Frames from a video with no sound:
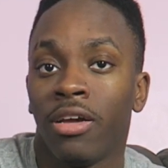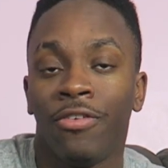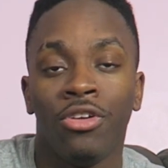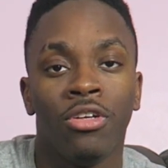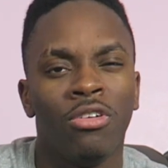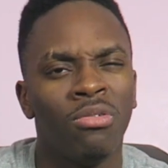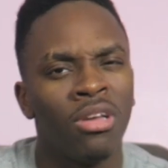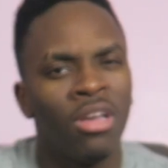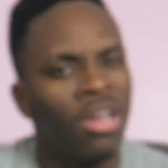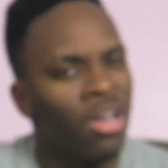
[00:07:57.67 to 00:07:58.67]
If you do,
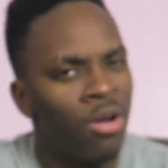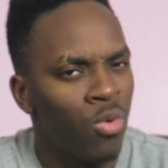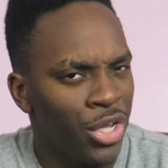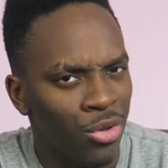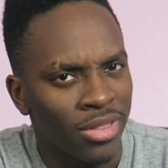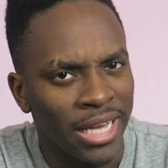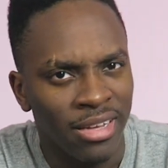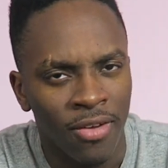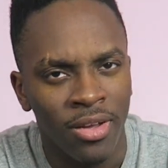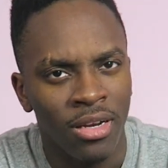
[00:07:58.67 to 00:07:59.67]
what do you think
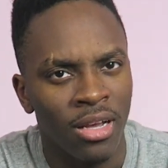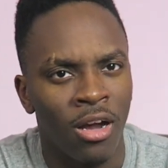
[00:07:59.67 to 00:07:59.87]
of it?